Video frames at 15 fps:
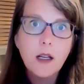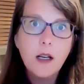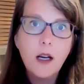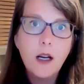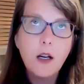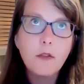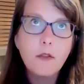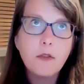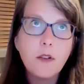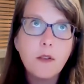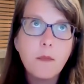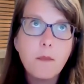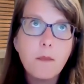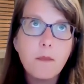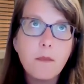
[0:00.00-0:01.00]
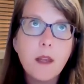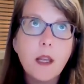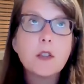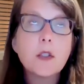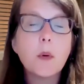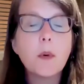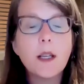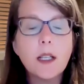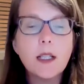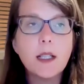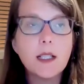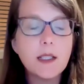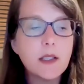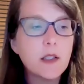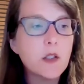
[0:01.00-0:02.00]
so what it
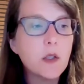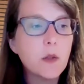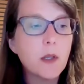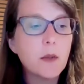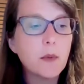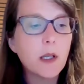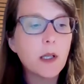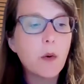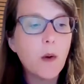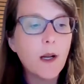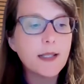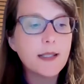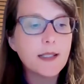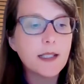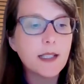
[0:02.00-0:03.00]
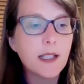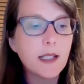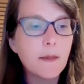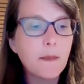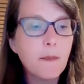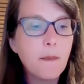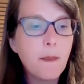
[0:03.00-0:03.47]
is you are requesting